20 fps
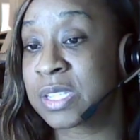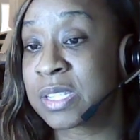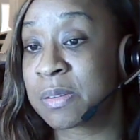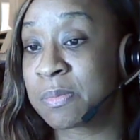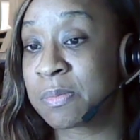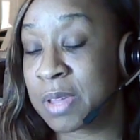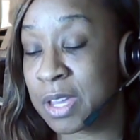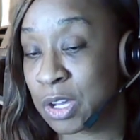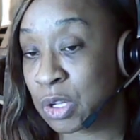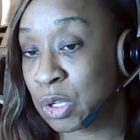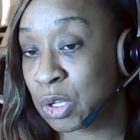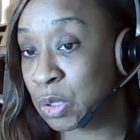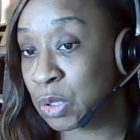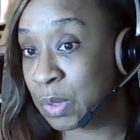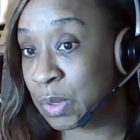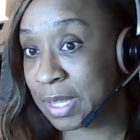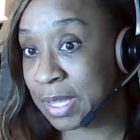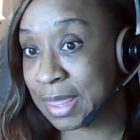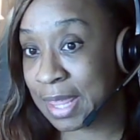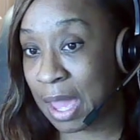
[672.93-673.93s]
including
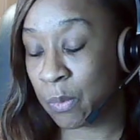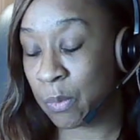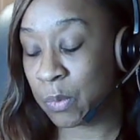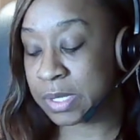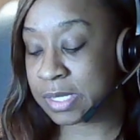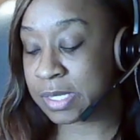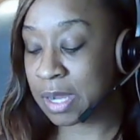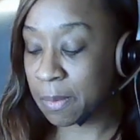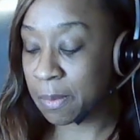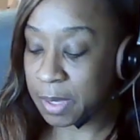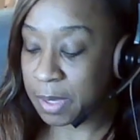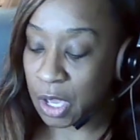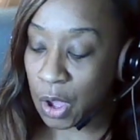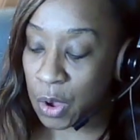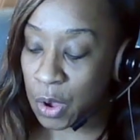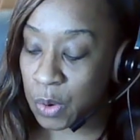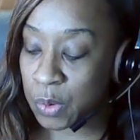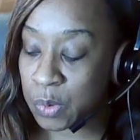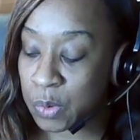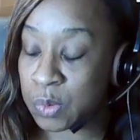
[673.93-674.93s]
that with dummy
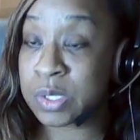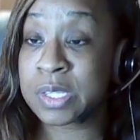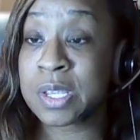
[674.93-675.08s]
codes.